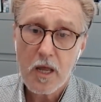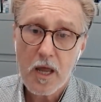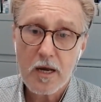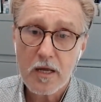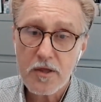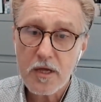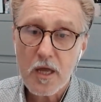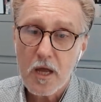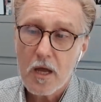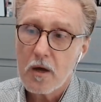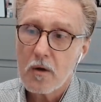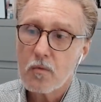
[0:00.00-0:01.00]
And I think
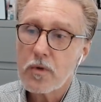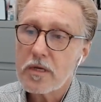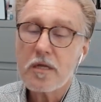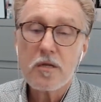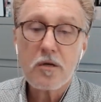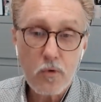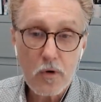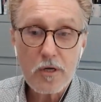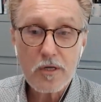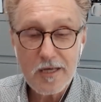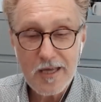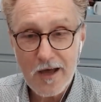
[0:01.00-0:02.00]
we need to work
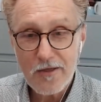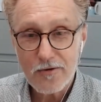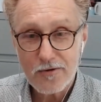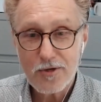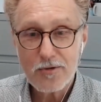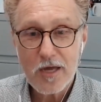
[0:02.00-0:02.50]
together too.